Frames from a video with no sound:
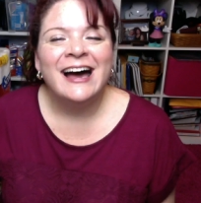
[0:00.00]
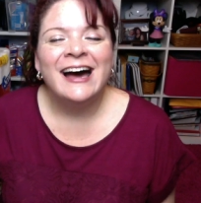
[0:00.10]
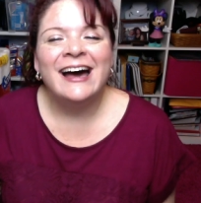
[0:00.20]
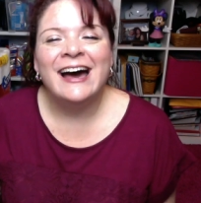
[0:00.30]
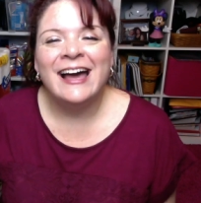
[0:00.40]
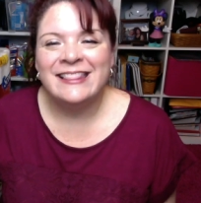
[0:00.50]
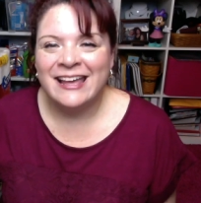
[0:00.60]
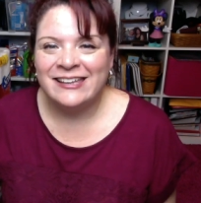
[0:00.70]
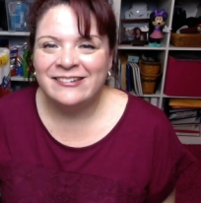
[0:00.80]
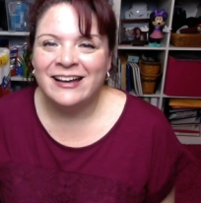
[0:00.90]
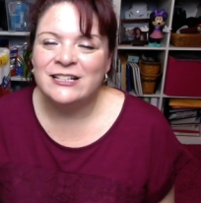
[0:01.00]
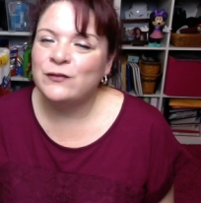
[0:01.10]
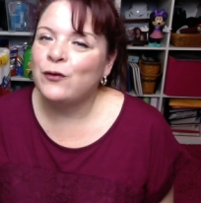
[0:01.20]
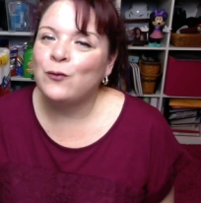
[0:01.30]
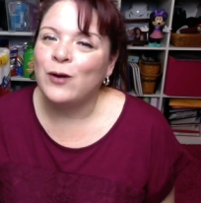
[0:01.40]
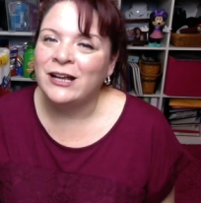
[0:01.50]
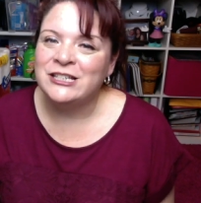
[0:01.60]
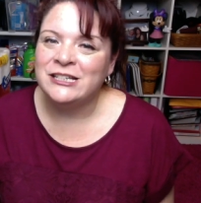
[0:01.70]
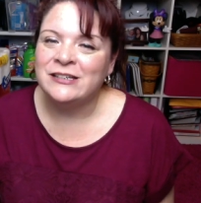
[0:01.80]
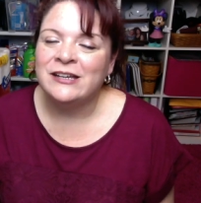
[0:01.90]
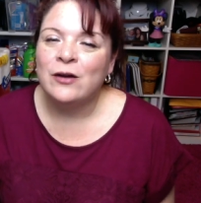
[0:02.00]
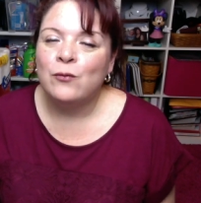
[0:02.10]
Uh, I thank you guys for watching.